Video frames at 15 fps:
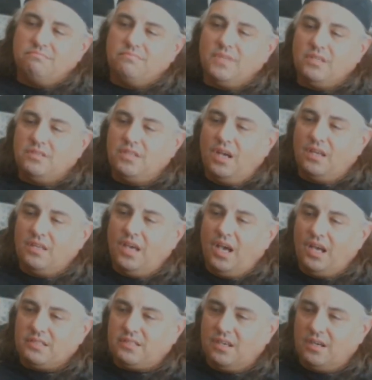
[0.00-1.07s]
He's not in a
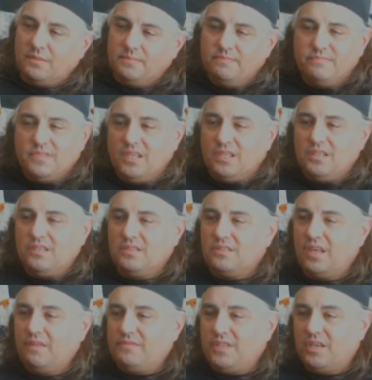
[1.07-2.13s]
hot tub. He doesn't
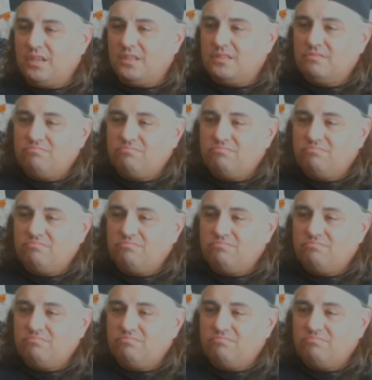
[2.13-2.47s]
have titties.